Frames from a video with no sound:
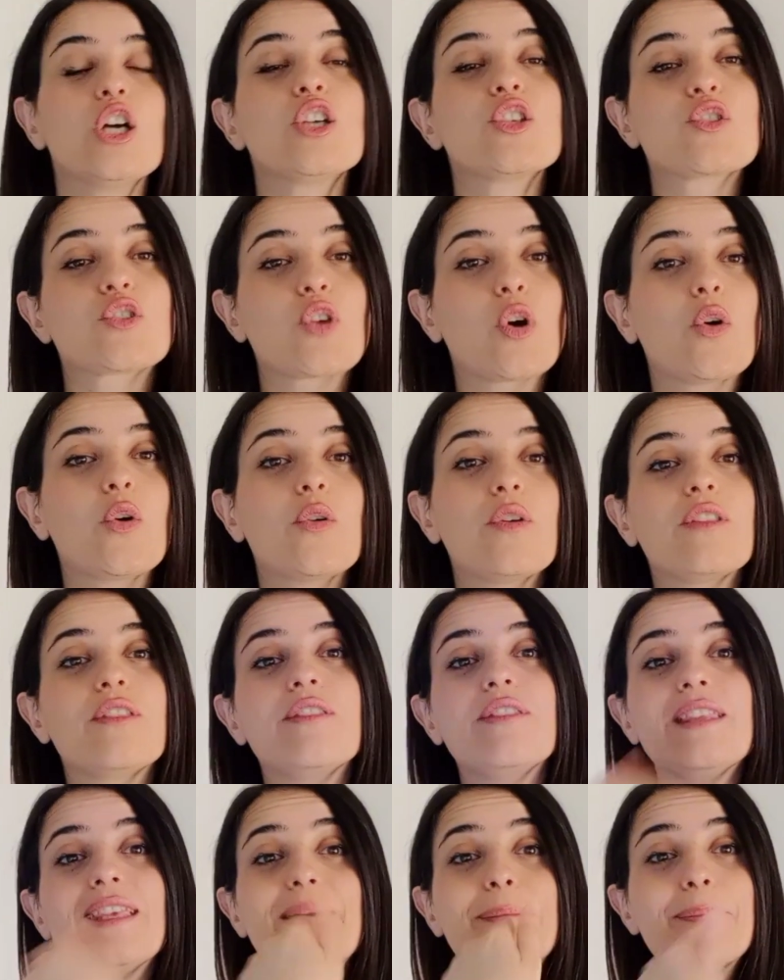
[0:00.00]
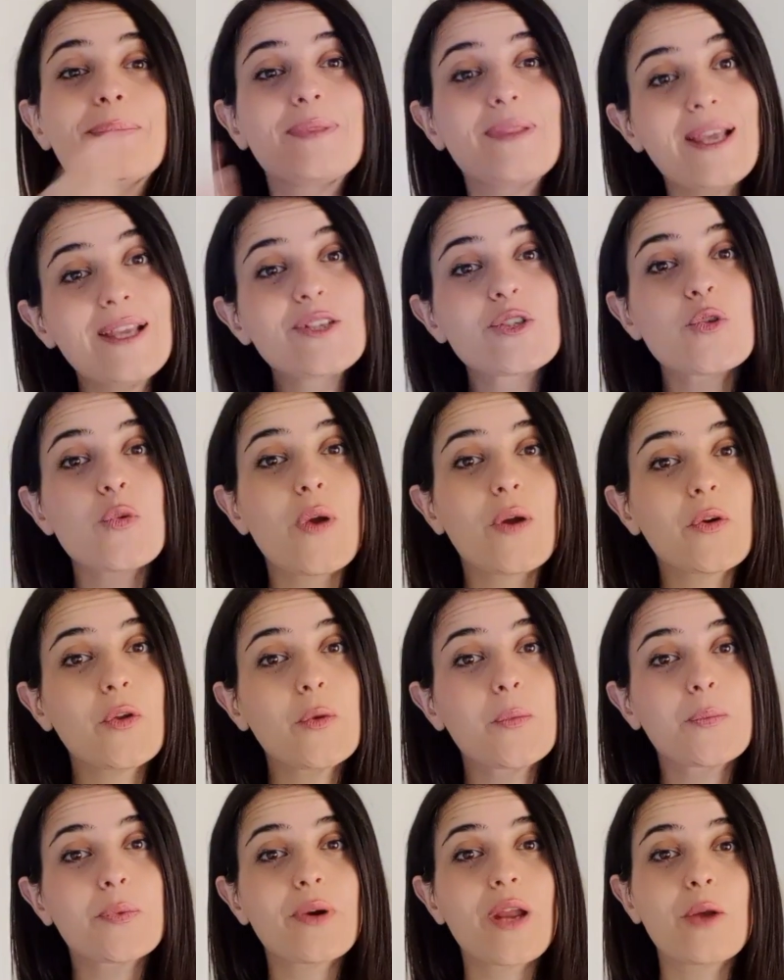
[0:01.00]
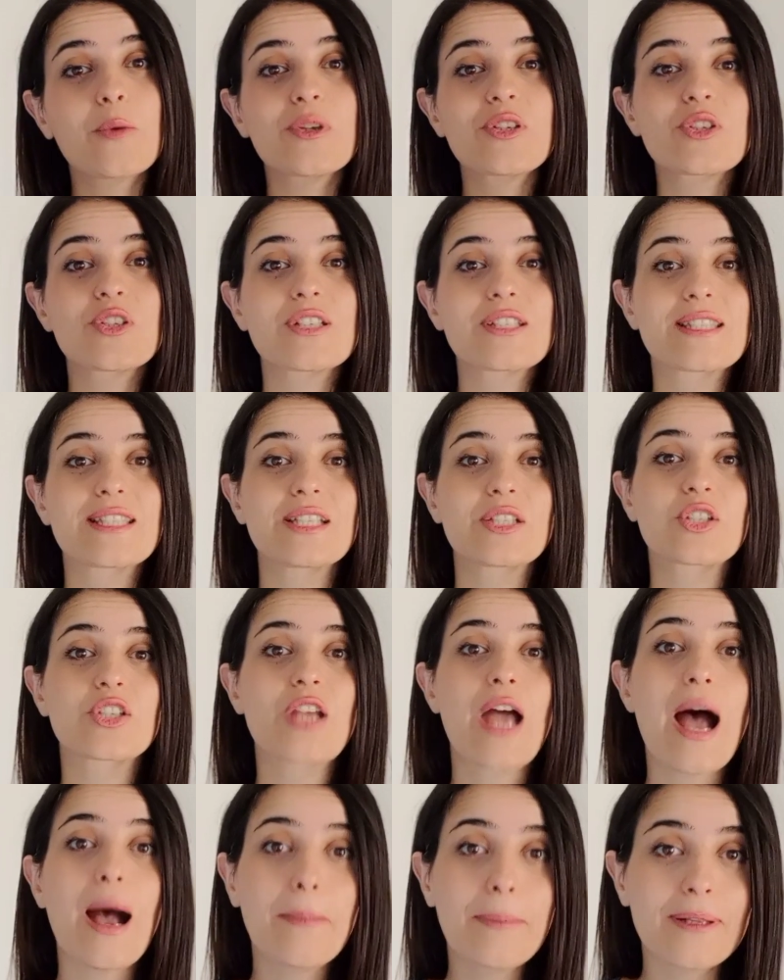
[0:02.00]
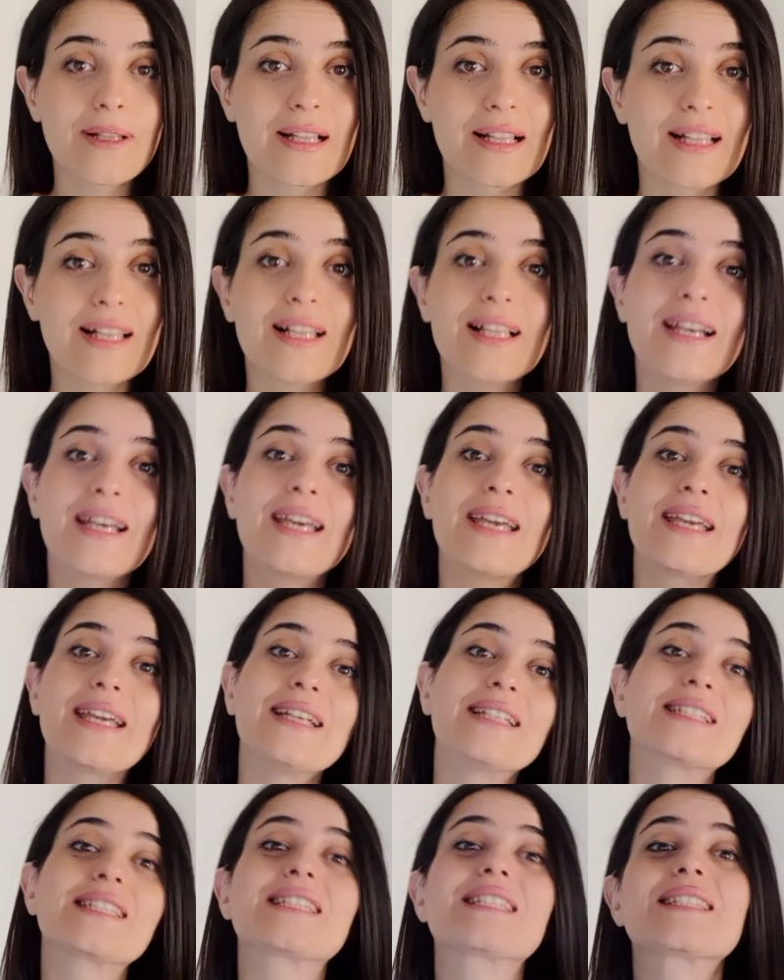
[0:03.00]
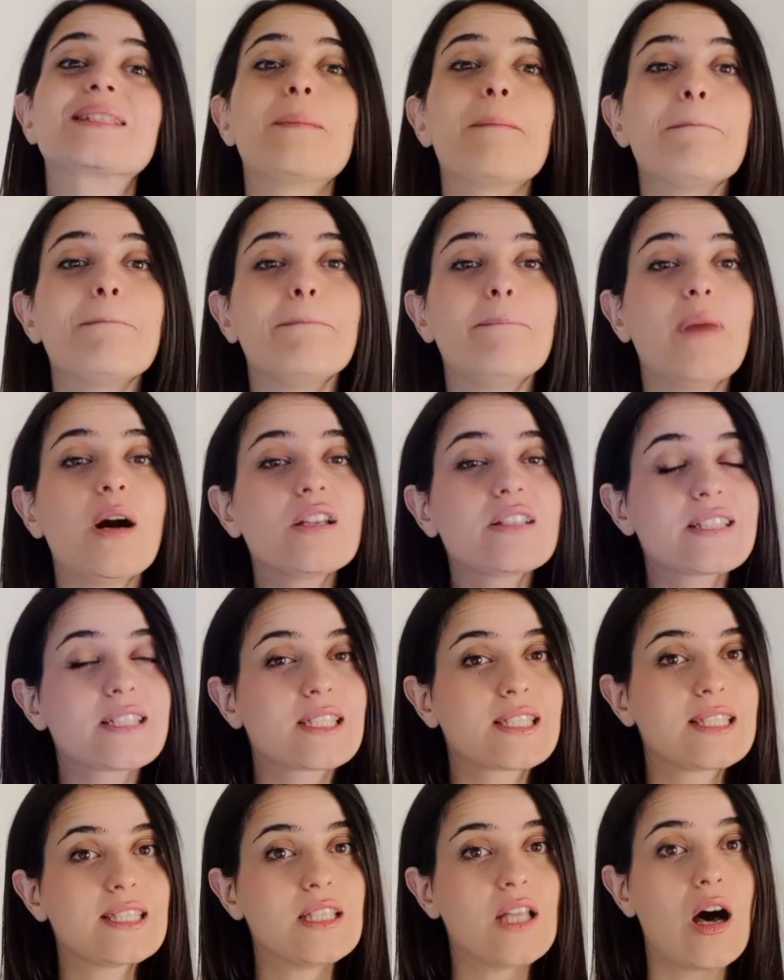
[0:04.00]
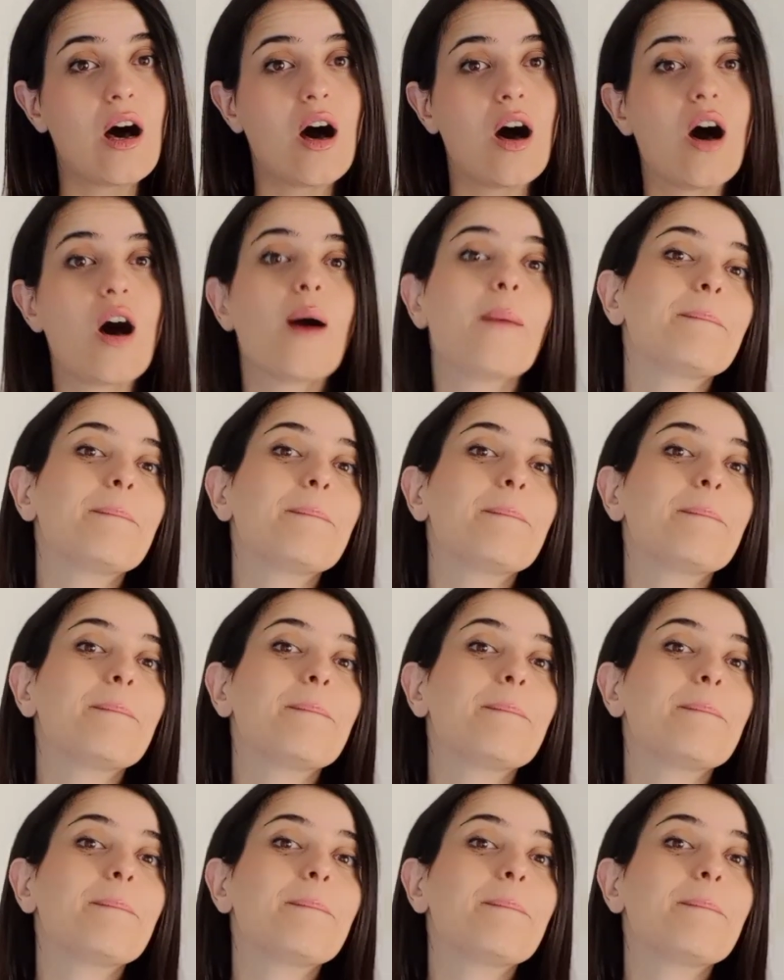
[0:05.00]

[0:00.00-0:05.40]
So the place where you pray, which is the chapel, it's masla,